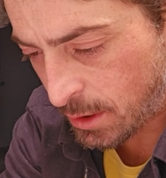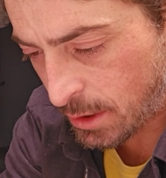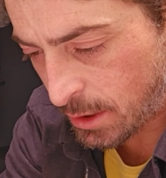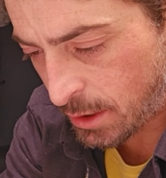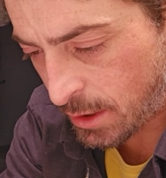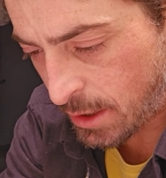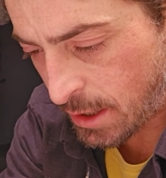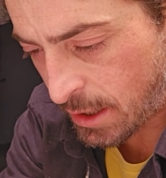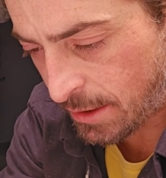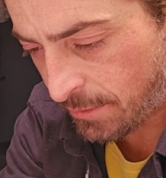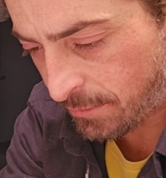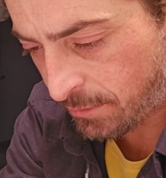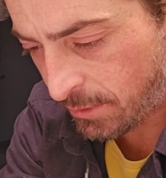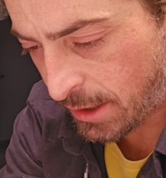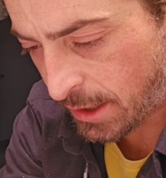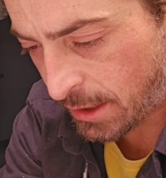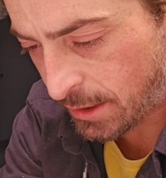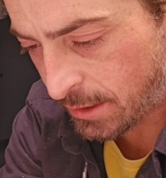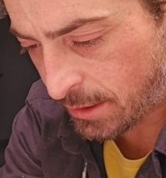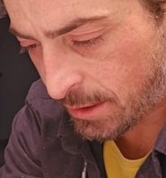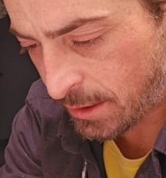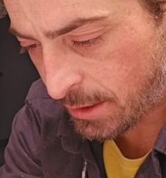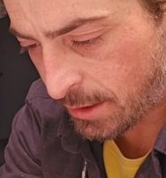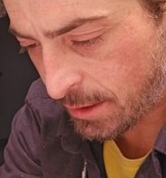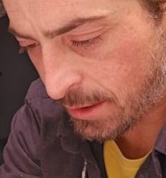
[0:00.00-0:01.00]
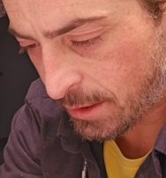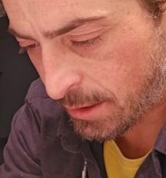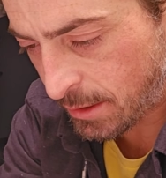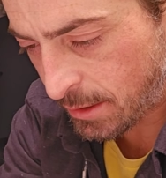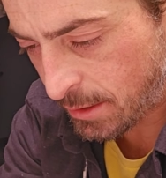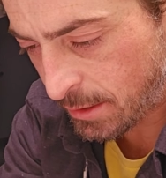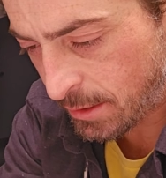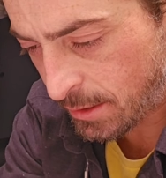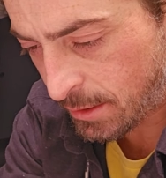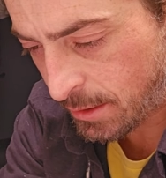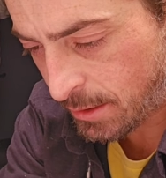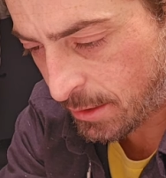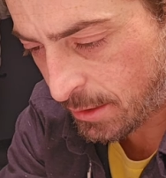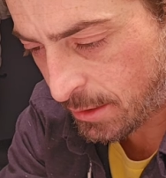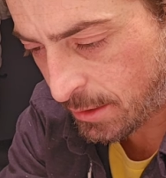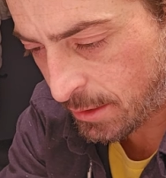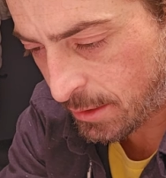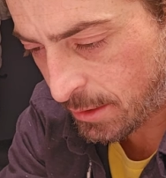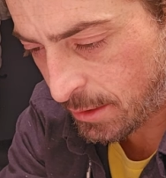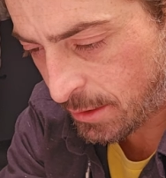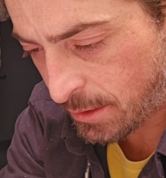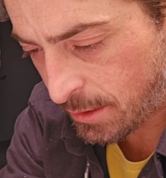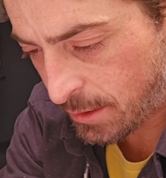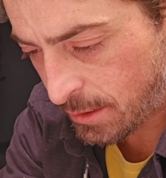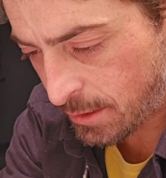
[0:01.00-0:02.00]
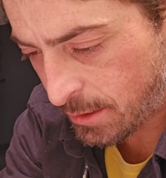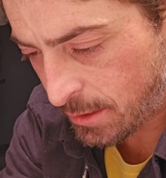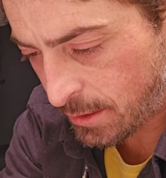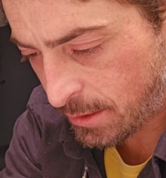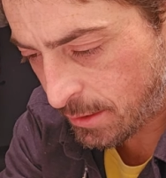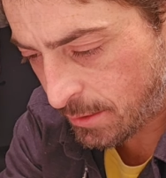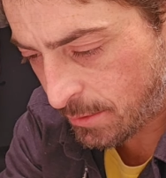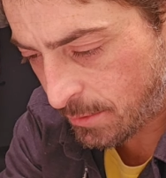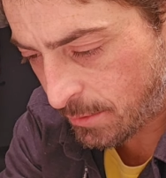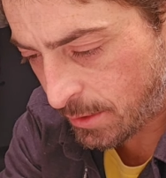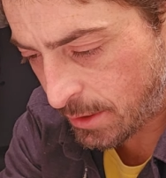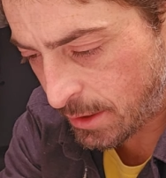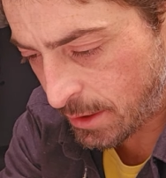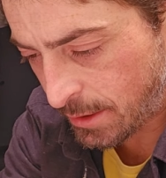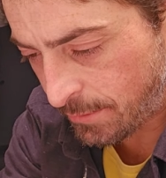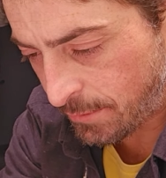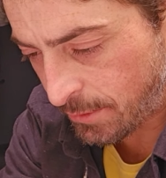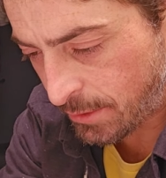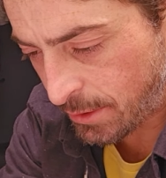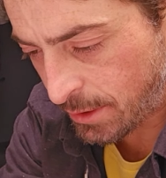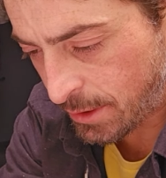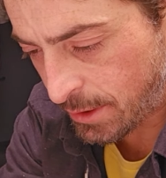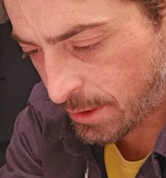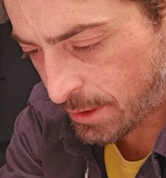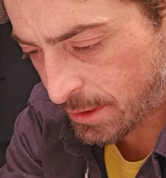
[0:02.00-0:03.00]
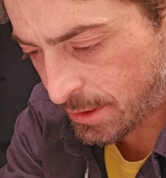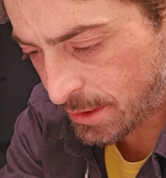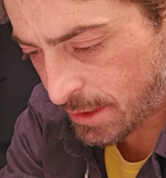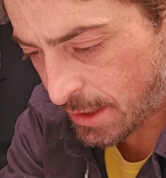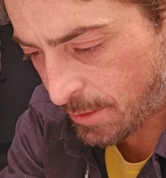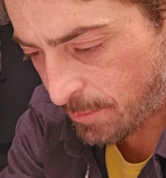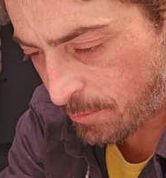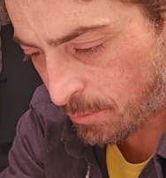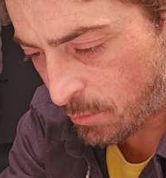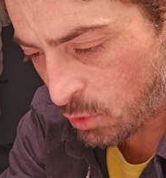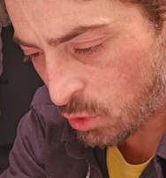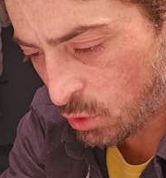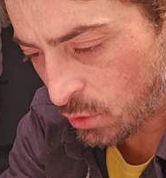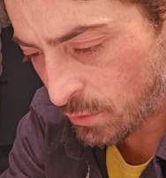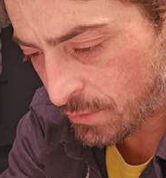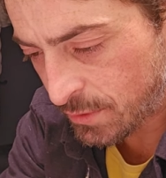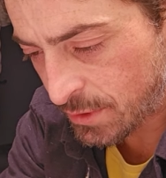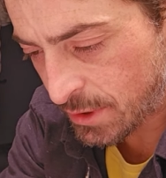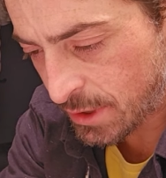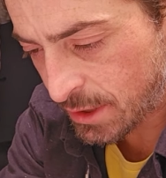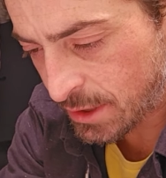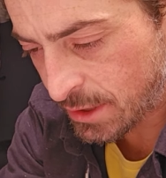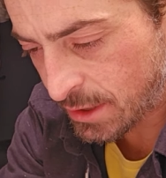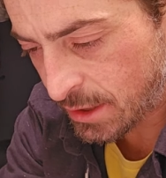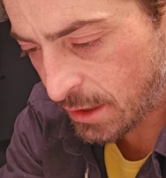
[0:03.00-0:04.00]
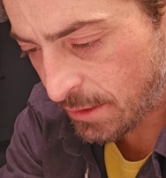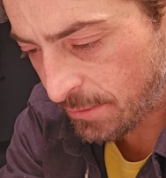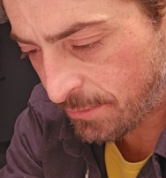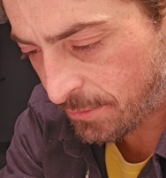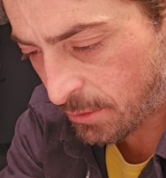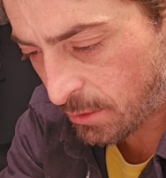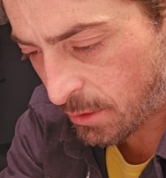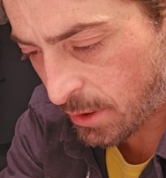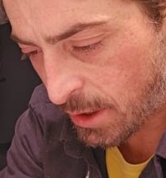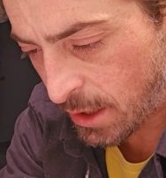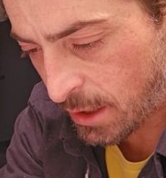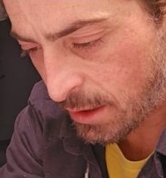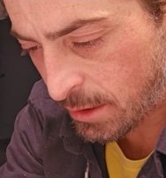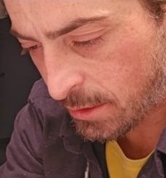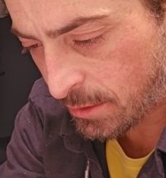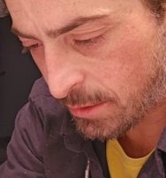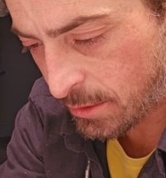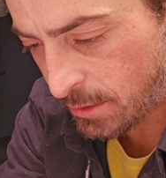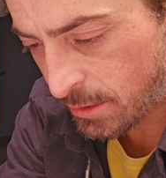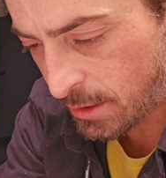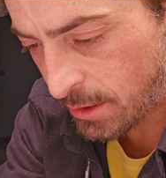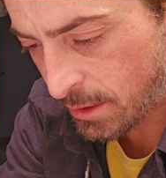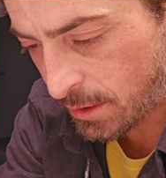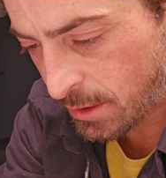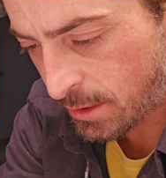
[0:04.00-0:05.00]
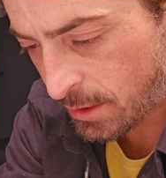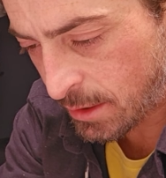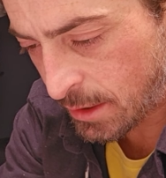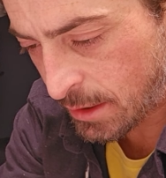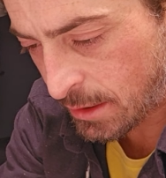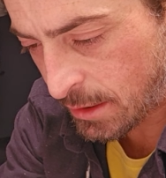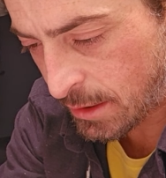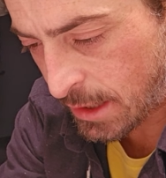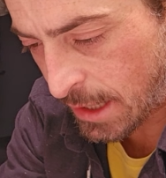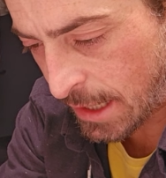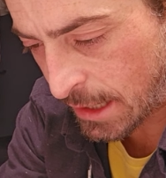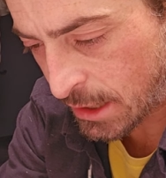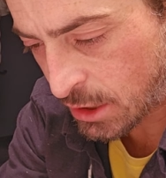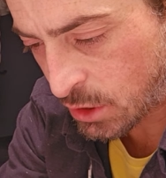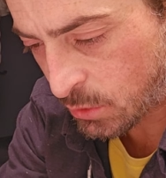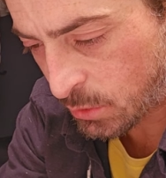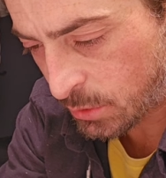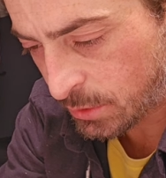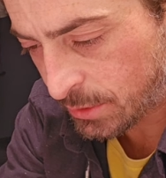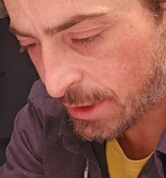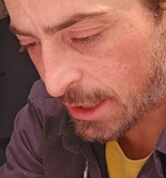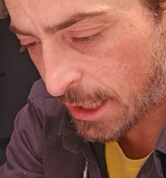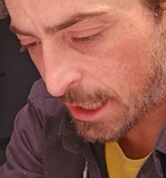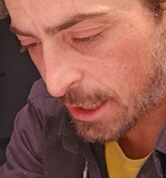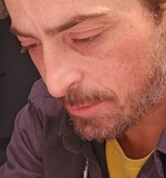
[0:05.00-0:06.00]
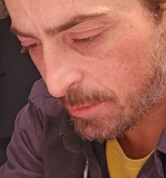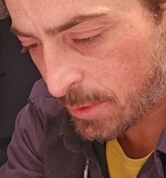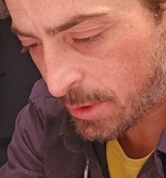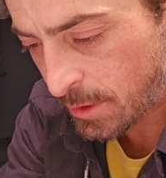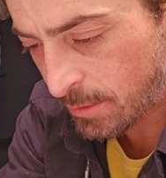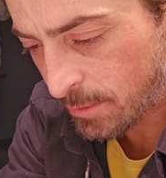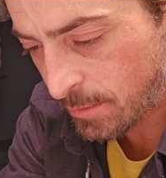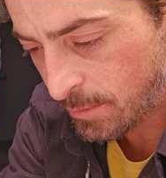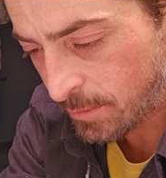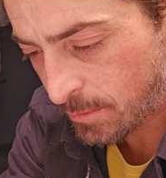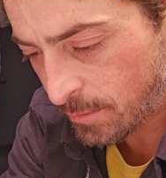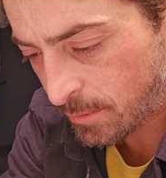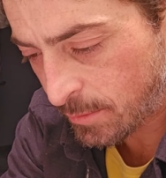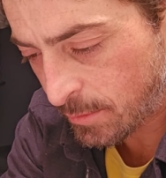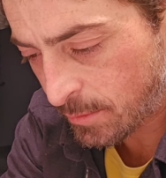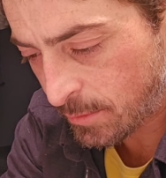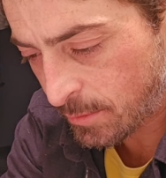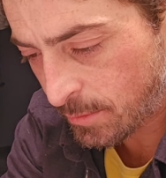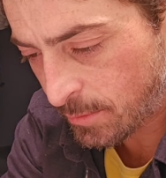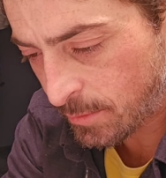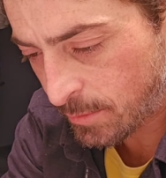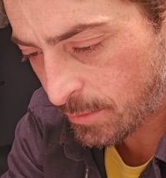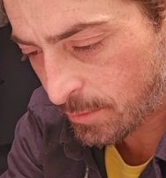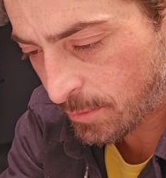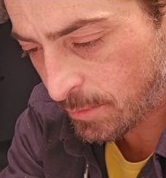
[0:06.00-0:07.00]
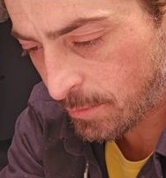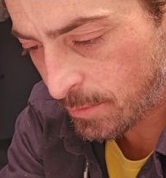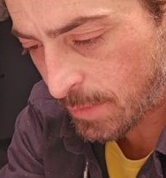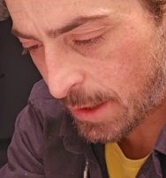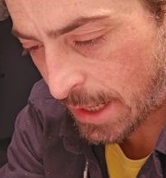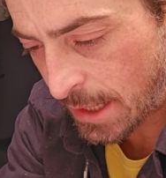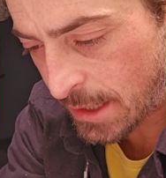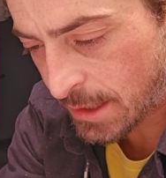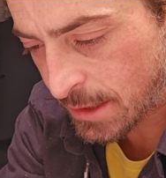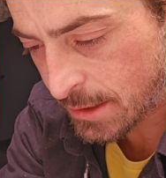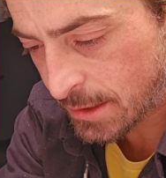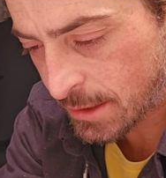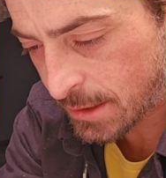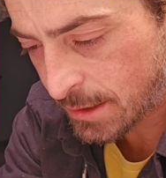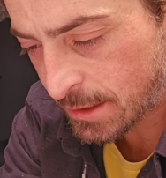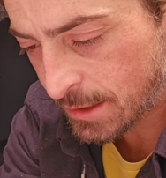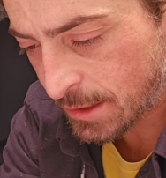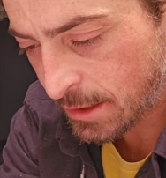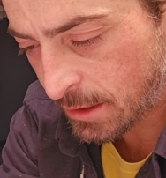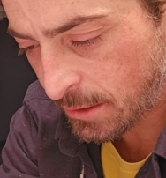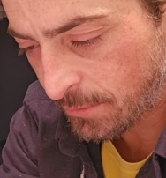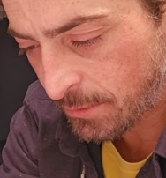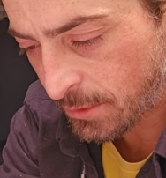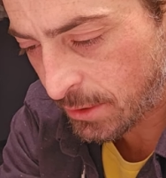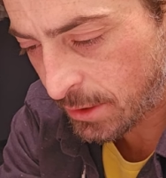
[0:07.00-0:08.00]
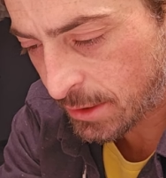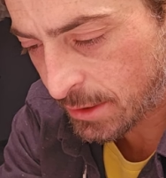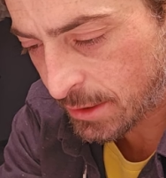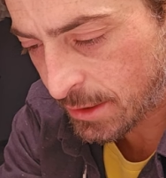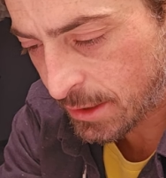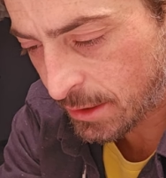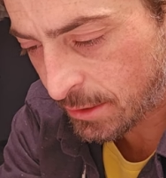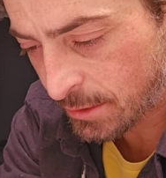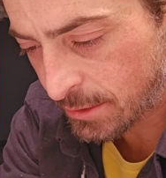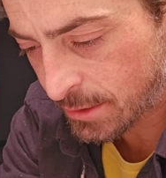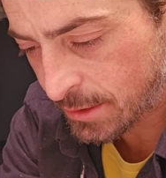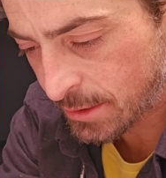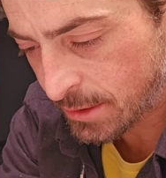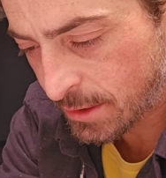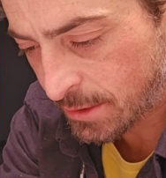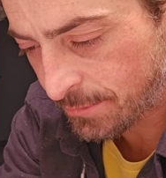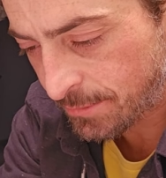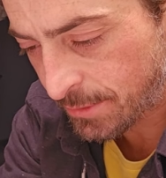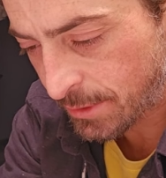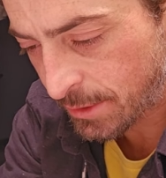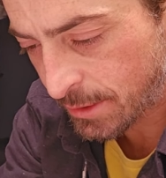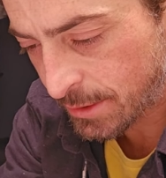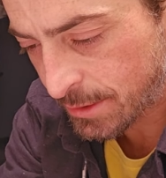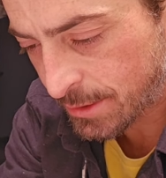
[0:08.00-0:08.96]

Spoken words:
You have like the, whatever it is that moves the stuff around, and the actual diamond paste itself, you can tell it's different